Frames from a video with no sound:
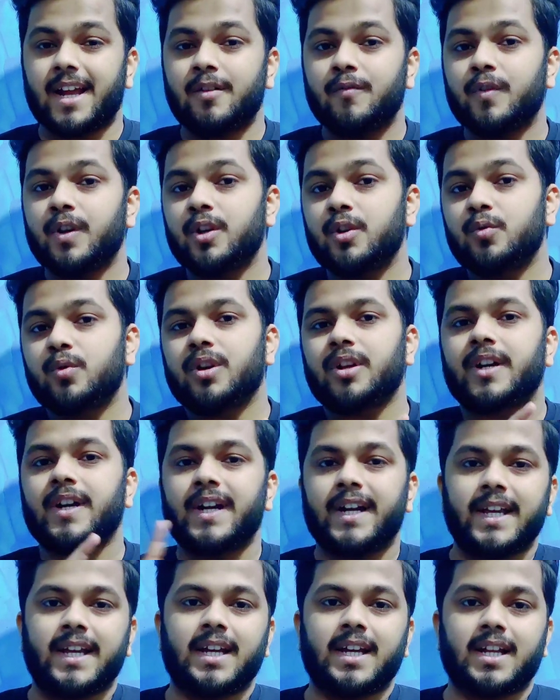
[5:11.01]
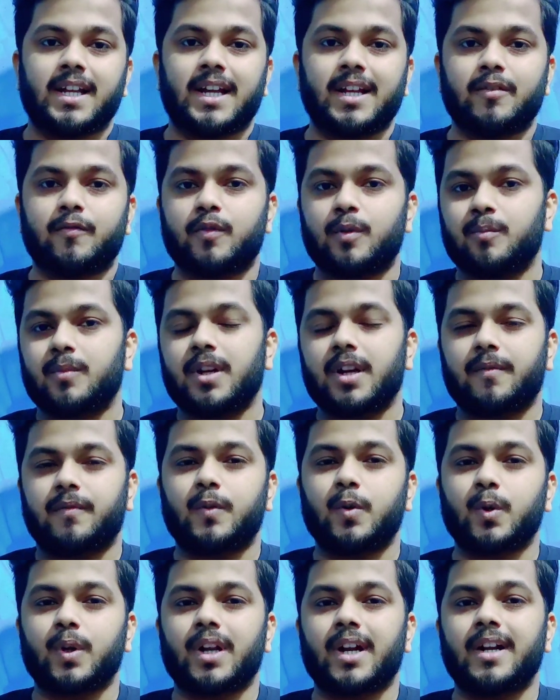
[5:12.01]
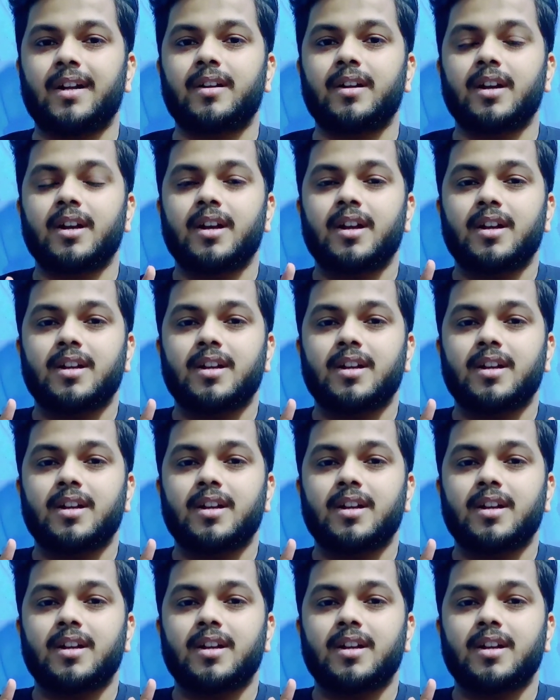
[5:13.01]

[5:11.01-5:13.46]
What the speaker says: And when you are reading a line from left to right,